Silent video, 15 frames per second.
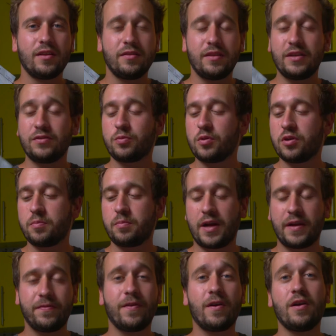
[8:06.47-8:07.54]
These were by
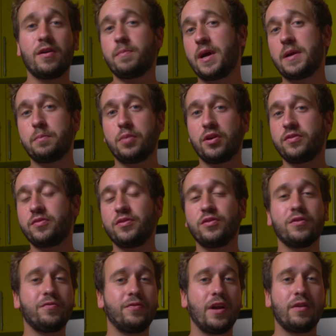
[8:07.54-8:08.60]
far my
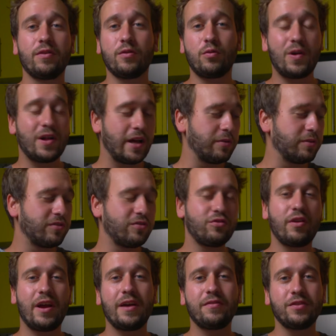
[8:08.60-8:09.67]
personal favorite while I was
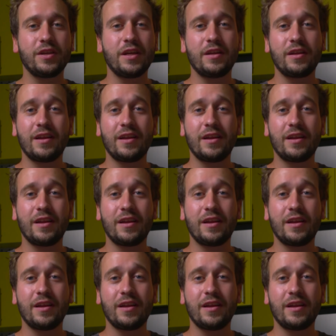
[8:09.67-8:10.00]
traveling,